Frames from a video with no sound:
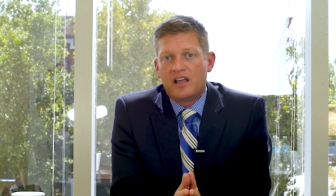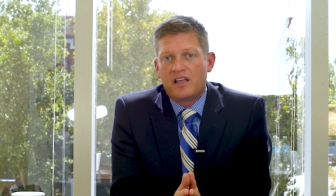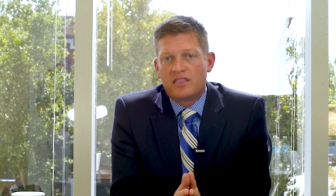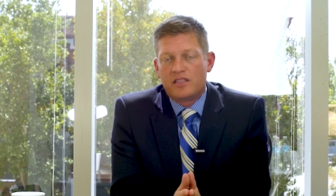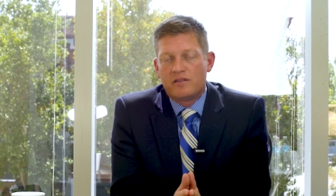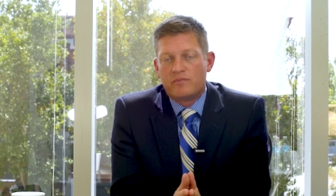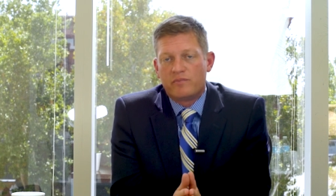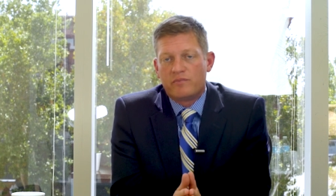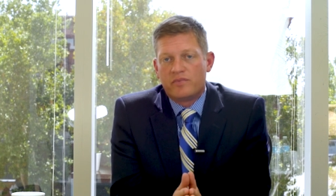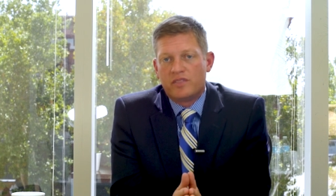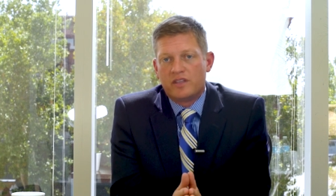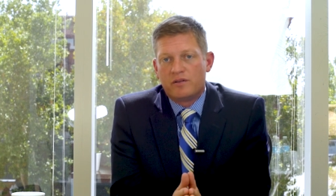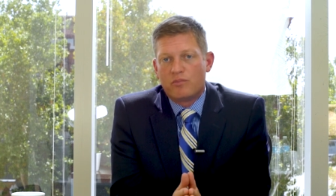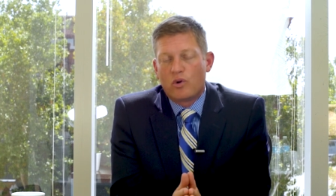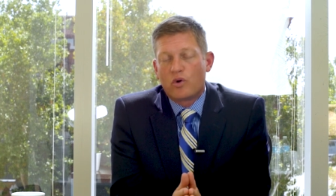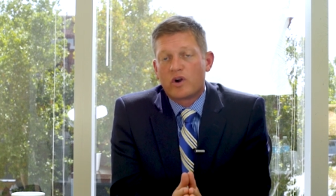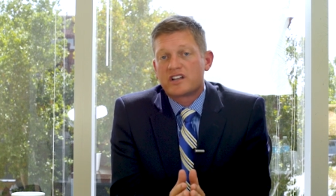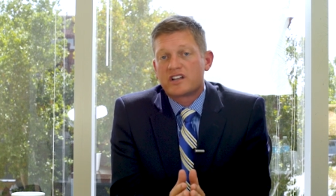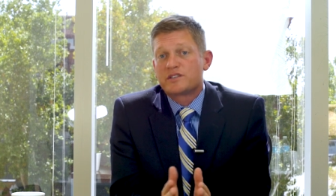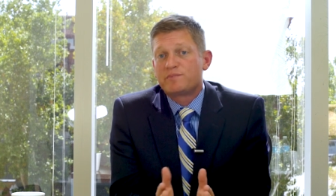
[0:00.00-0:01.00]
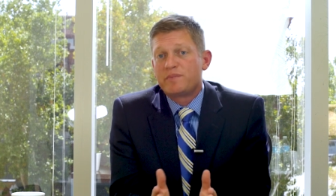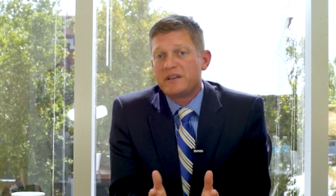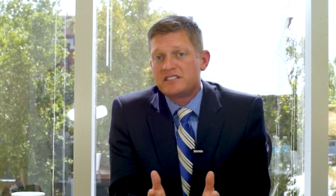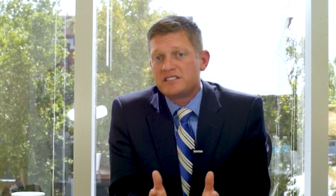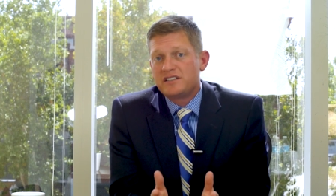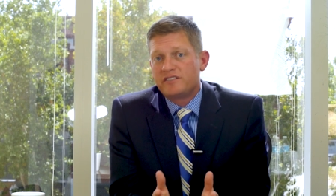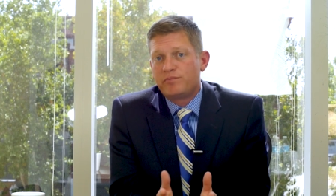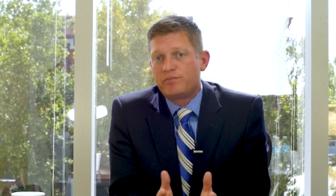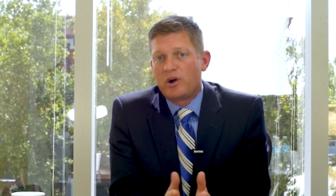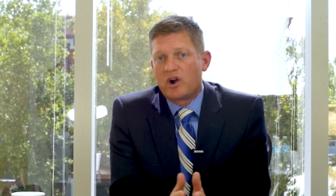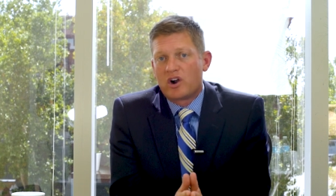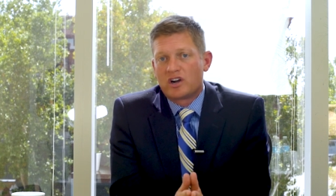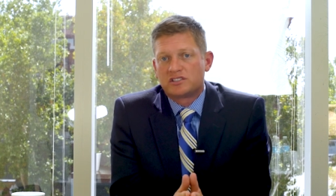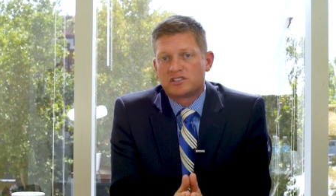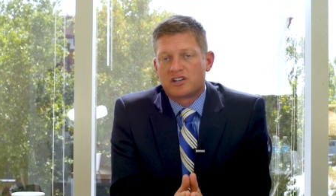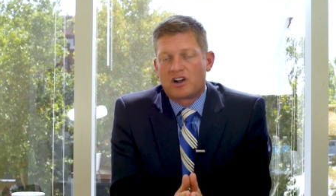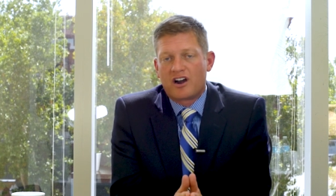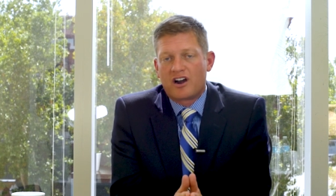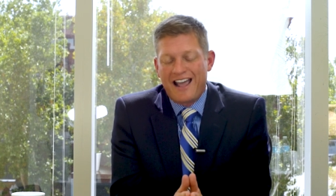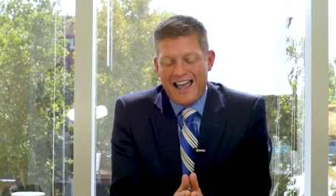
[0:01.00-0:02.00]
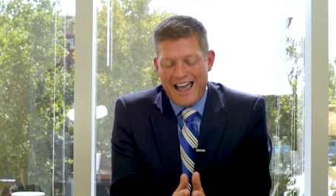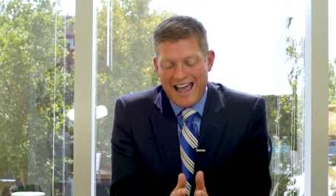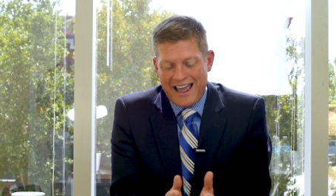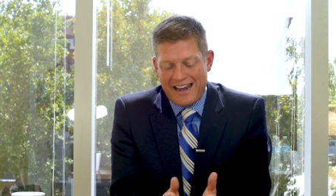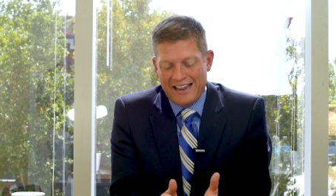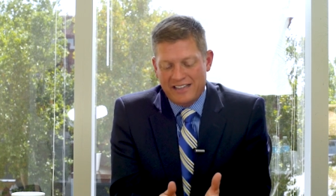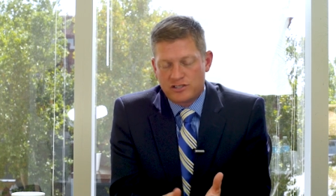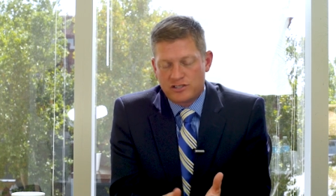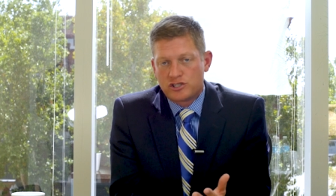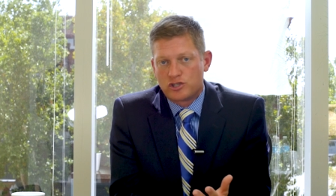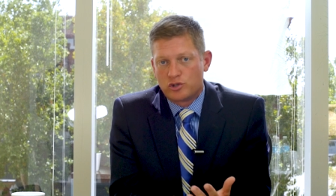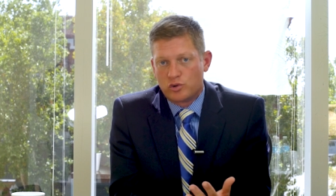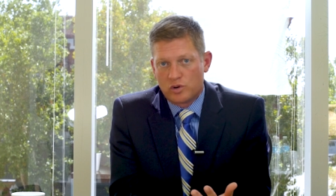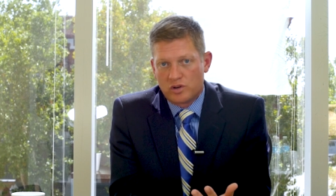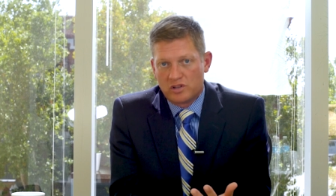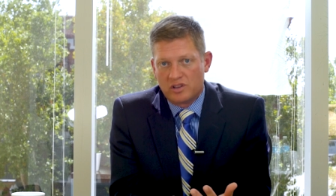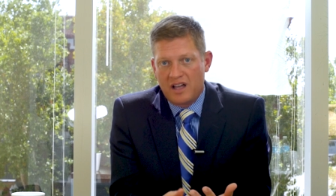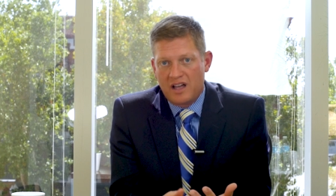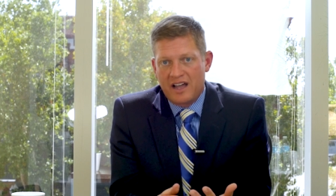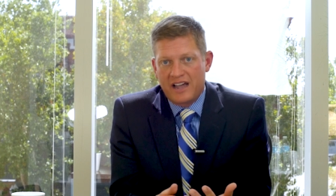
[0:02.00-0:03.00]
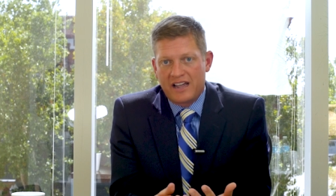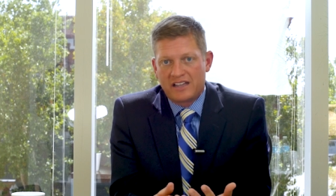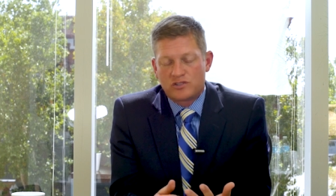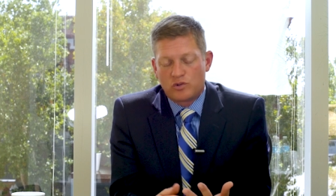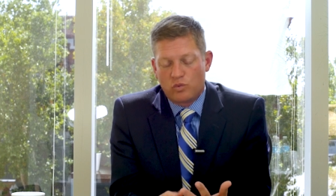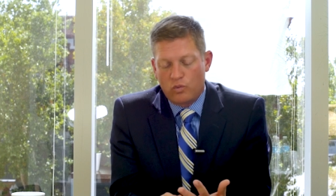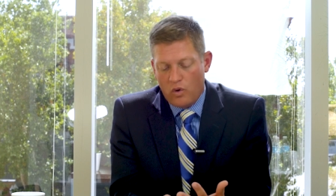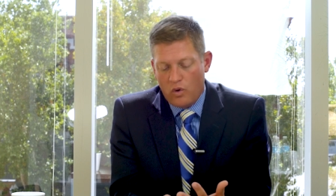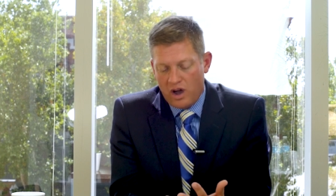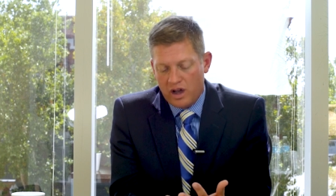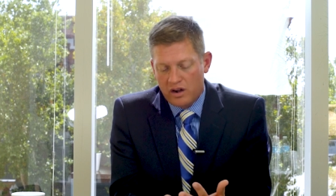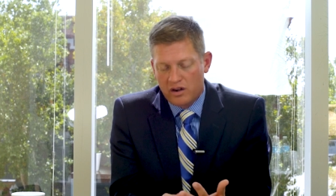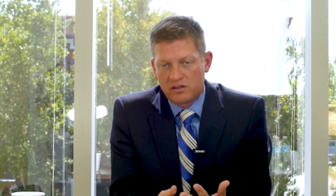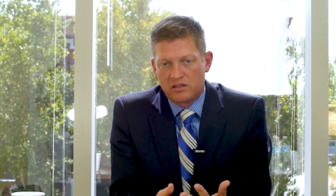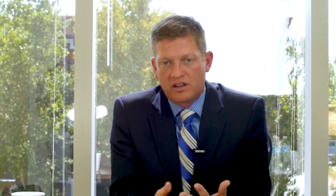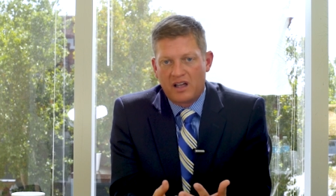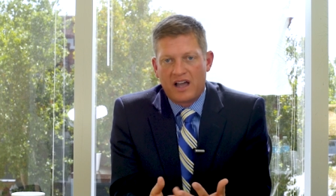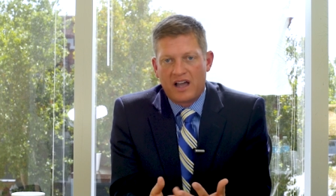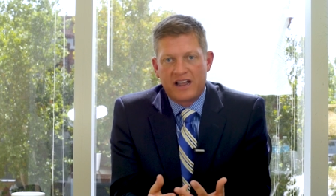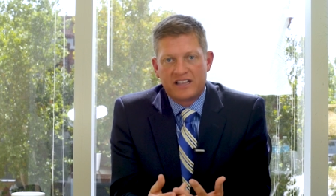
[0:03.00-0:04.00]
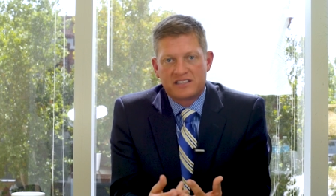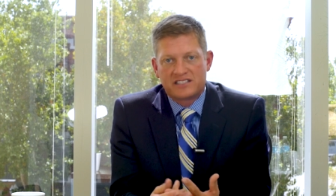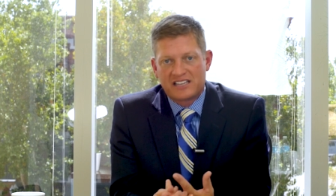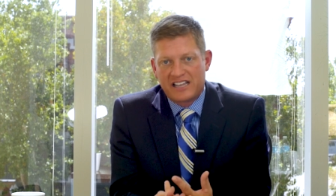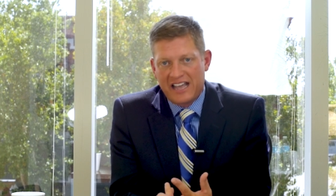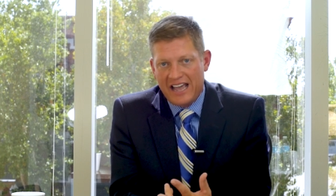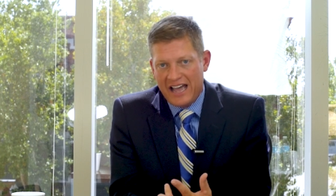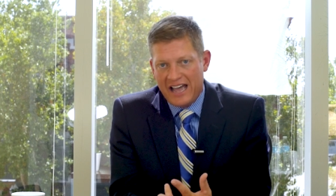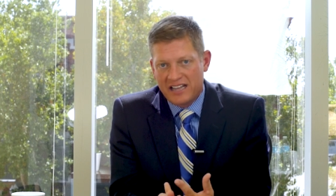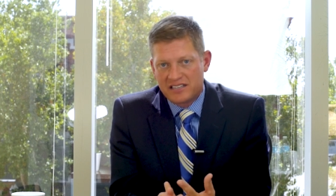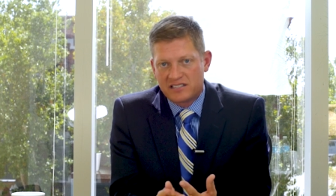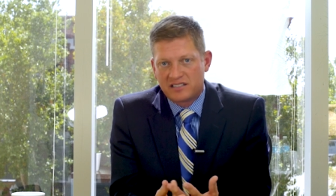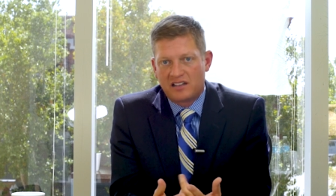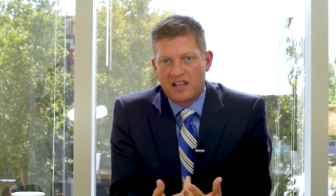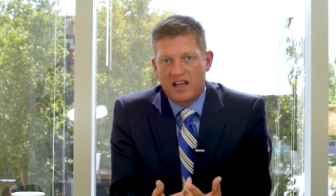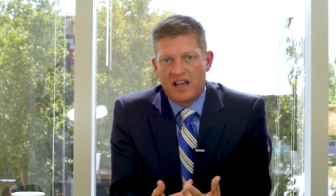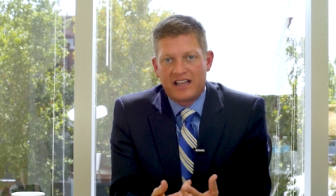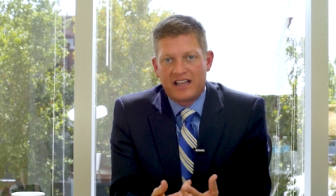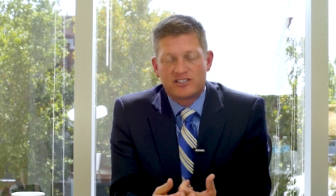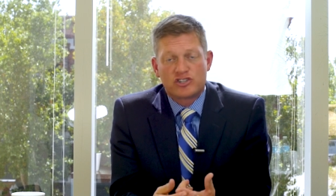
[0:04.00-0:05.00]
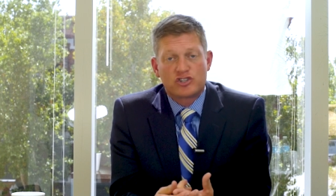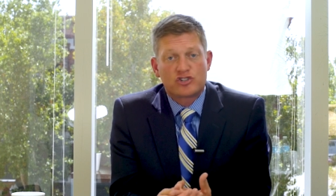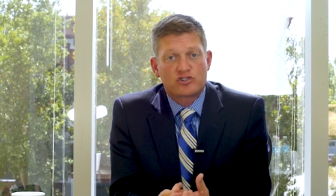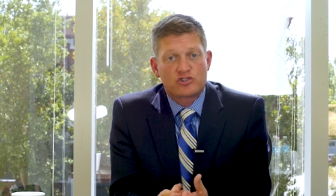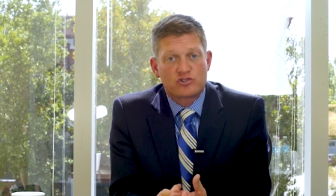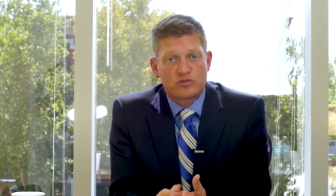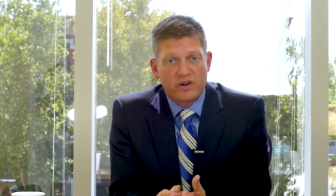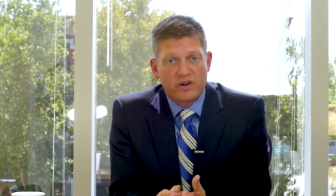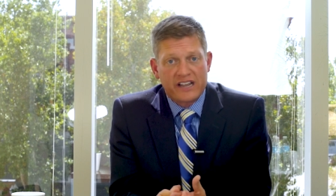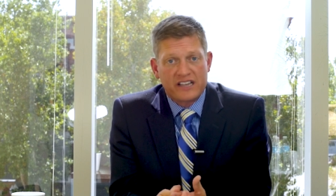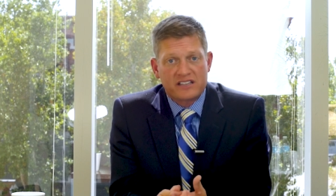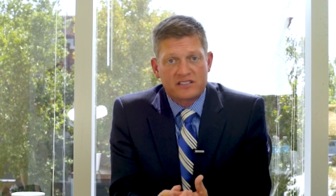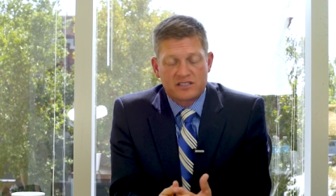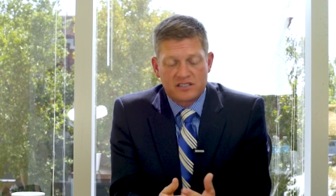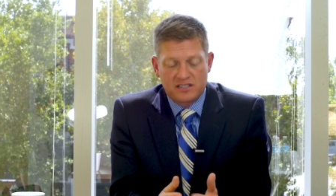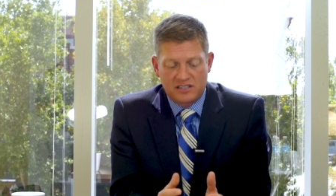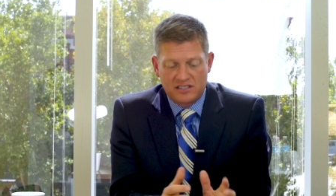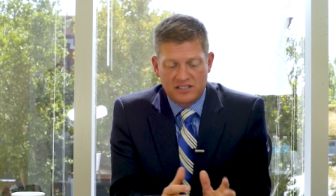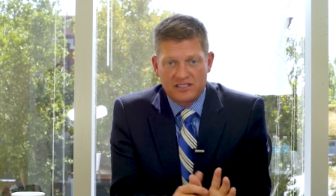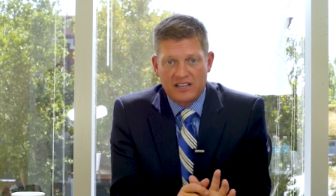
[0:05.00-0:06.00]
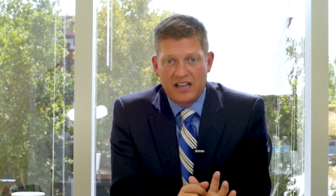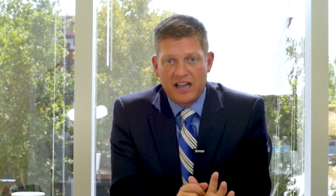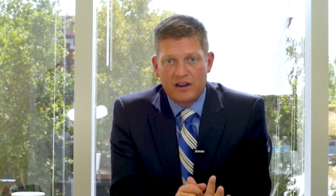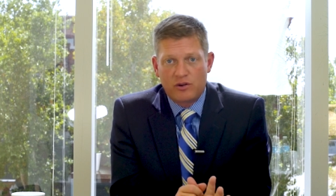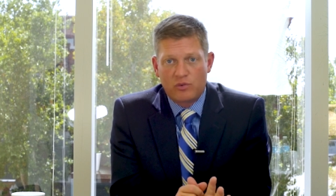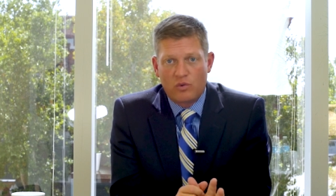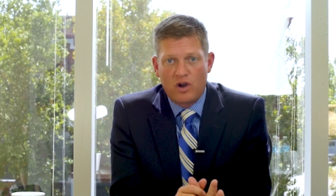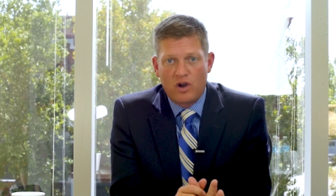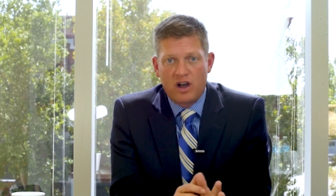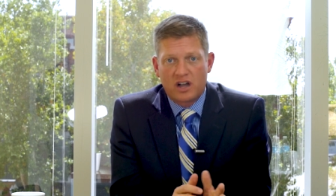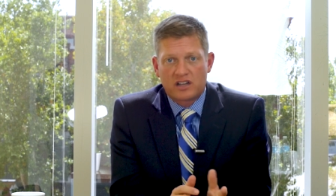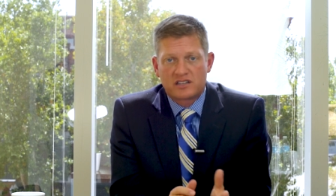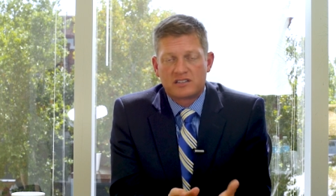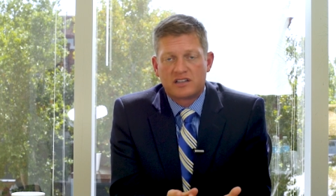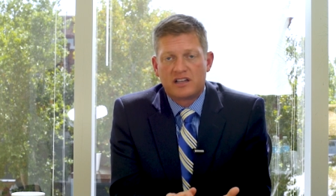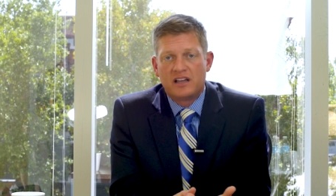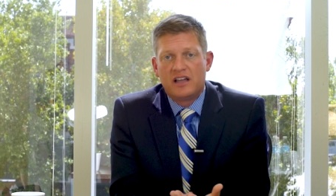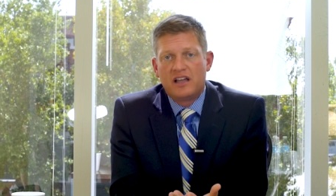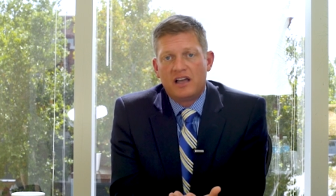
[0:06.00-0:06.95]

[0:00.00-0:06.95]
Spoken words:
The more expensive parts are adding sewer lines, water lines, gas lines, streets, sidewalks,